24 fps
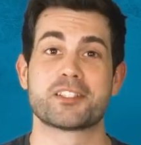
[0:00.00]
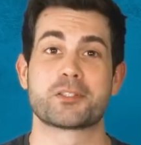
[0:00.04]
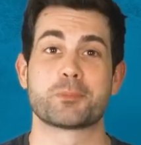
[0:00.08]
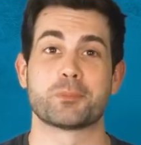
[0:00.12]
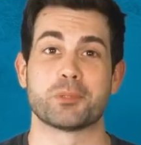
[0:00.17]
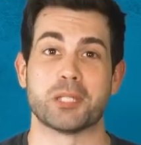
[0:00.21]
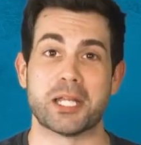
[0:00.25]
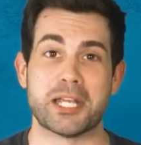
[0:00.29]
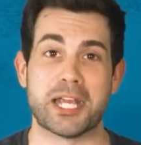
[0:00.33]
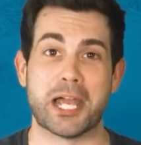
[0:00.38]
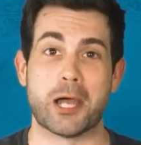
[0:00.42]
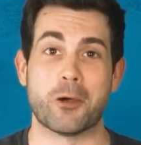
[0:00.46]
this
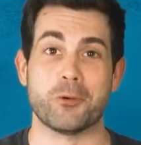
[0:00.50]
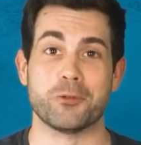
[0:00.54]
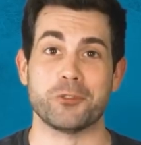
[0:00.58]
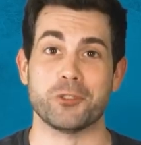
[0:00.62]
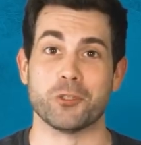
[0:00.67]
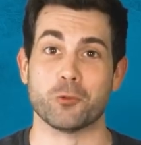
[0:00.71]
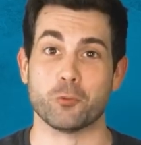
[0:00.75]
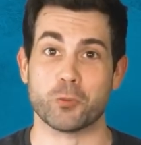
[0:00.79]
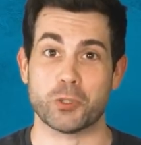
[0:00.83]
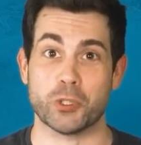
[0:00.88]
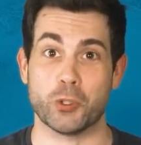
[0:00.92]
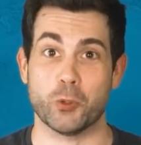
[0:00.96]
play out in
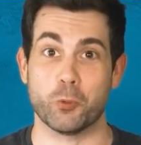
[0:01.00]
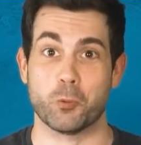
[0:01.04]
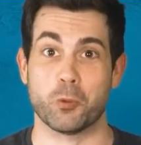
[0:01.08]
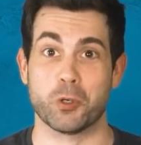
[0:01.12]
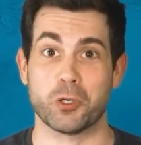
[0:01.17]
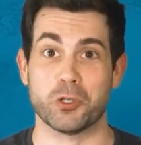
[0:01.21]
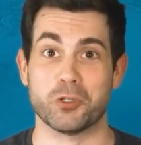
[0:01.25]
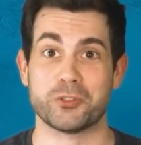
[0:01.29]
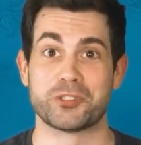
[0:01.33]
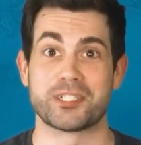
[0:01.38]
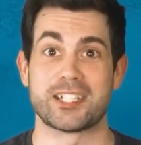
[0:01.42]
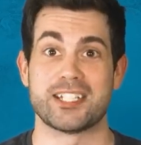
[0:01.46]
the real
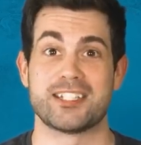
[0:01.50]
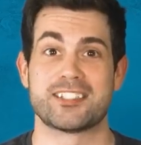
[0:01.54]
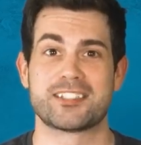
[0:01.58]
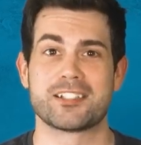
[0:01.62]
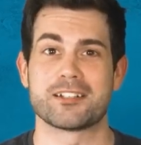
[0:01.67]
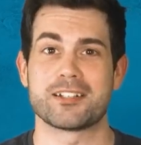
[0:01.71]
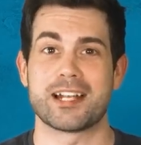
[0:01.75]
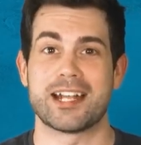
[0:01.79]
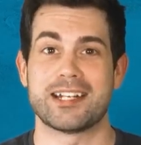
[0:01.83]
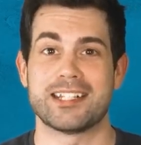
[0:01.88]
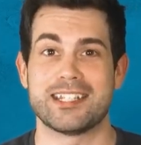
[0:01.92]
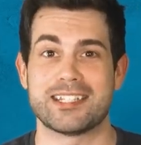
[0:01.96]
world? Is
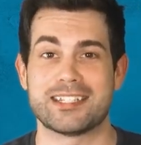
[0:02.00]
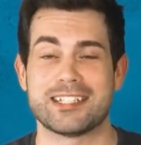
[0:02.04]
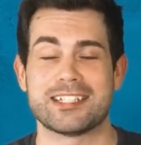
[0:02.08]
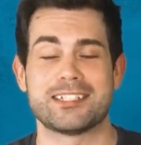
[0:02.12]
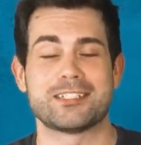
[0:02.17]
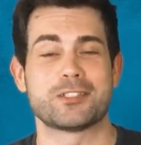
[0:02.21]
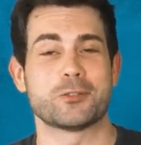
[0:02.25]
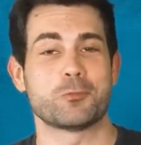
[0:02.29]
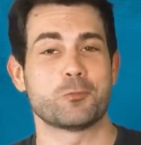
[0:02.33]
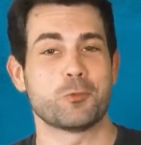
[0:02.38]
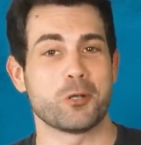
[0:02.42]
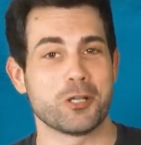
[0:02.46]
there
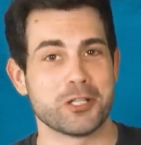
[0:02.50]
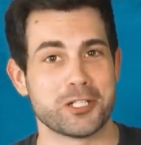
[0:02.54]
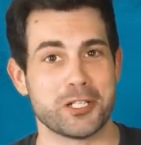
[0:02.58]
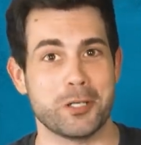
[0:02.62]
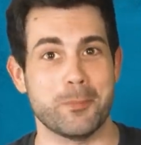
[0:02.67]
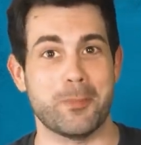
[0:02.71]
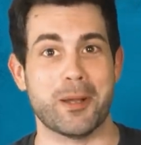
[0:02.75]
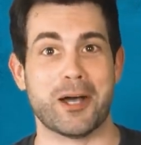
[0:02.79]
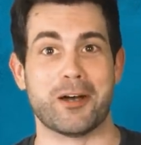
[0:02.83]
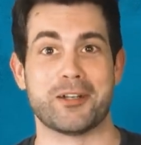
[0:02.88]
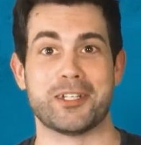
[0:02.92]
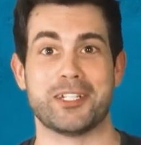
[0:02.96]
anything to worry
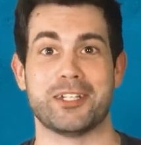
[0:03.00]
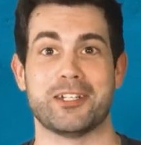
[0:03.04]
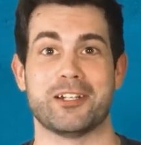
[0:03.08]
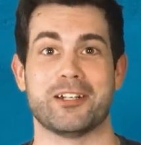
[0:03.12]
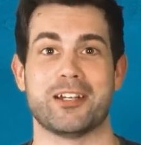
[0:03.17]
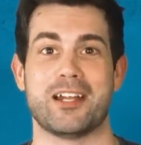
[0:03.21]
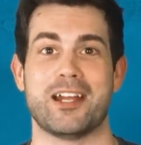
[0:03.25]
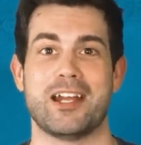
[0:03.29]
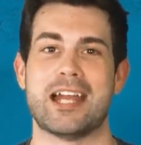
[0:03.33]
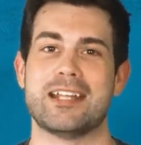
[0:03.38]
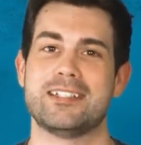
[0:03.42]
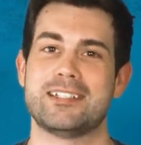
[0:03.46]
about
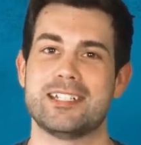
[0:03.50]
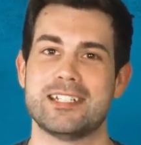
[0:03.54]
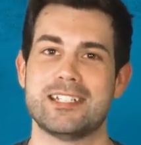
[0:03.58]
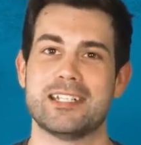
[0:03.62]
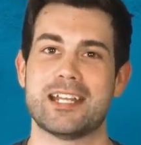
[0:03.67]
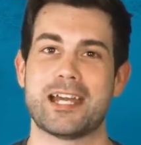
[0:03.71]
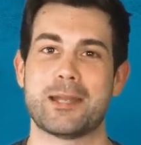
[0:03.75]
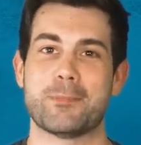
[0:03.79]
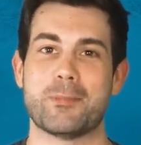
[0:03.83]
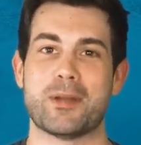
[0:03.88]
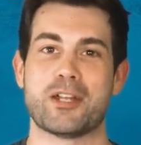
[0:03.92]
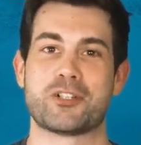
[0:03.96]
here? And
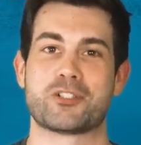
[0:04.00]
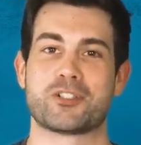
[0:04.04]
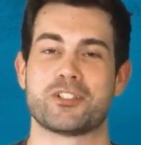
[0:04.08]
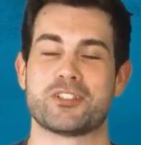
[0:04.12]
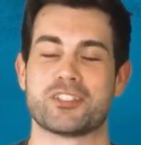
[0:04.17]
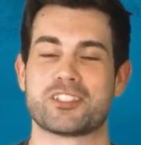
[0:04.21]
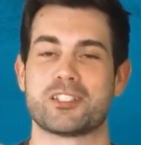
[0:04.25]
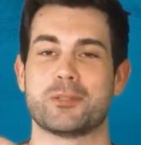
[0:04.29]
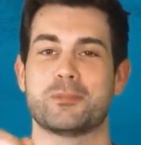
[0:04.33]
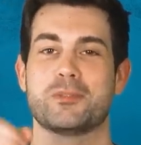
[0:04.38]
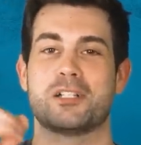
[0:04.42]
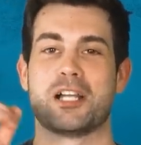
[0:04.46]
didn't I
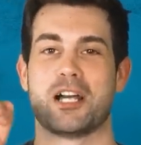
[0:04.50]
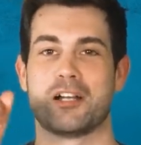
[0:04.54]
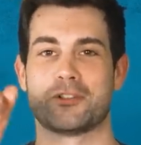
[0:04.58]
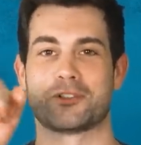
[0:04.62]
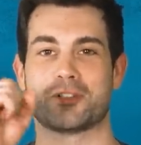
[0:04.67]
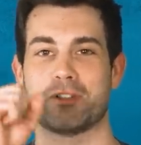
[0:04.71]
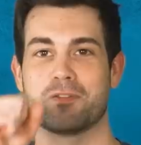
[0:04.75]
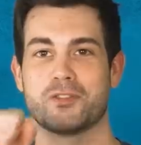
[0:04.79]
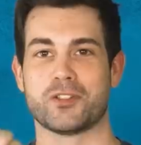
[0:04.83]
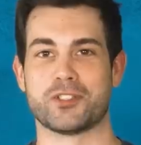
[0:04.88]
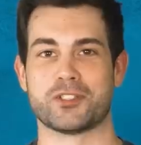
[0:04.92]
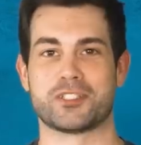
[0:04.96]
mention some
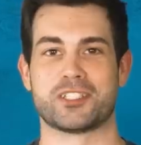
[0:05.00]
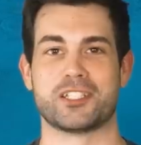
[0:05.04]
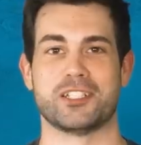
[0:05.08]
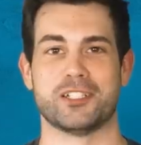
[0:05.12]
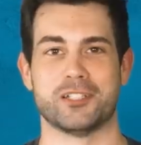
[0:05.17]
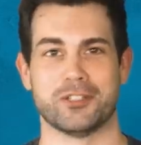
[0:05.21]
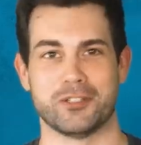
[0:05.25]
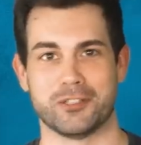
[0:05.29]
controversy